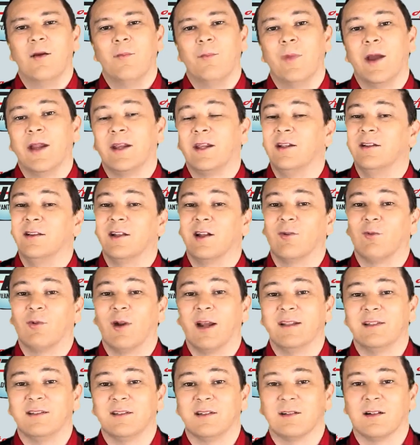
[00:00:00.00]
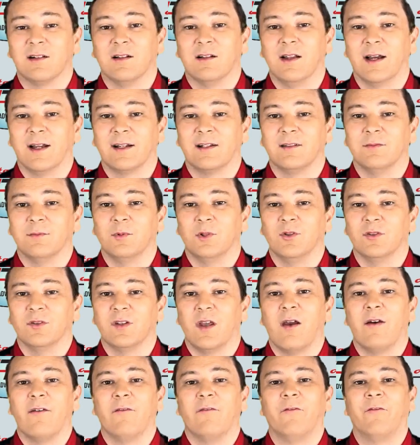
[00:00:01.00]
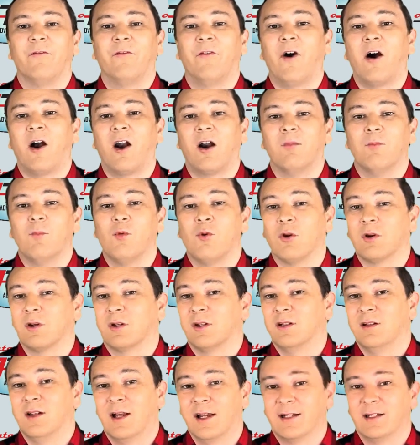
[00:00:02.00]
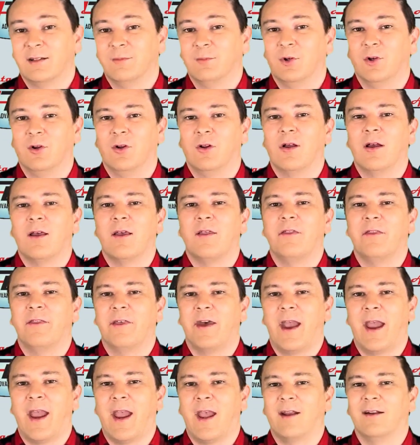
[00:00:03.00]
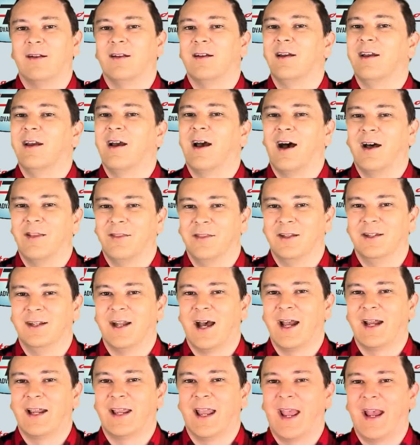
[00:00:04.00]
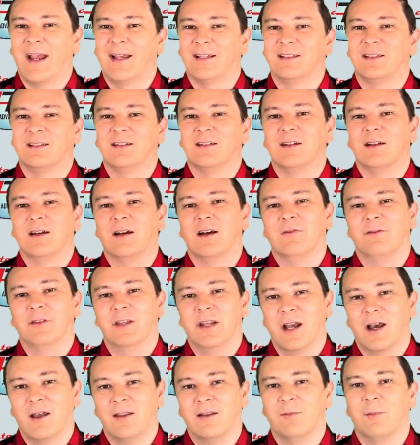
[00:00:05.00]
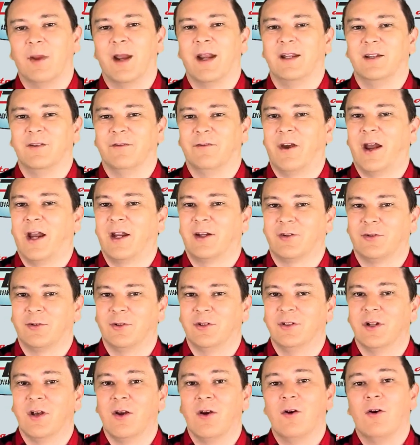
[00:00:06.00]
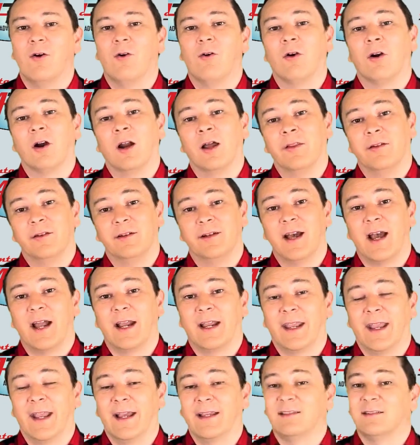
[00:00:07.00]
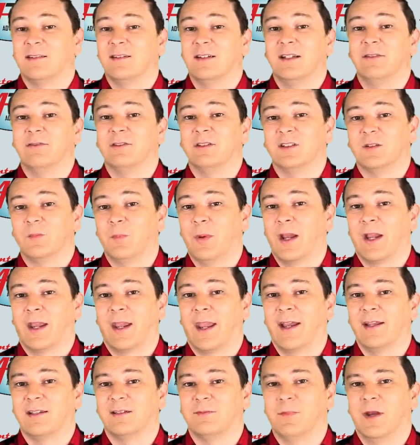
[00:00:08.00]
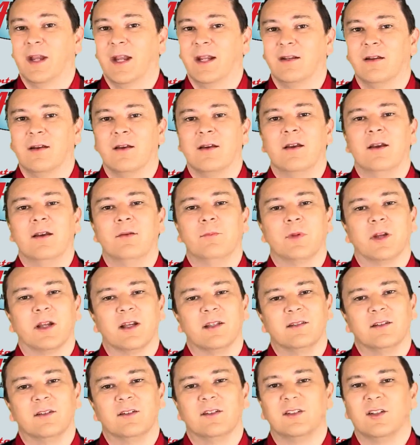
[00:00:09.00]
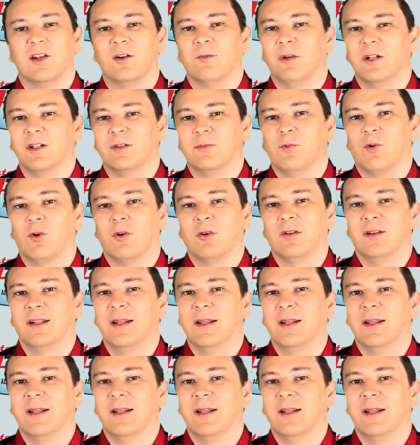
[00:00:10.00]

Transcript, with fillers: making the resin collectibles far more collectible than the die-cast of the other manufacturers or other die-casts that even SpecCast made because they're so much more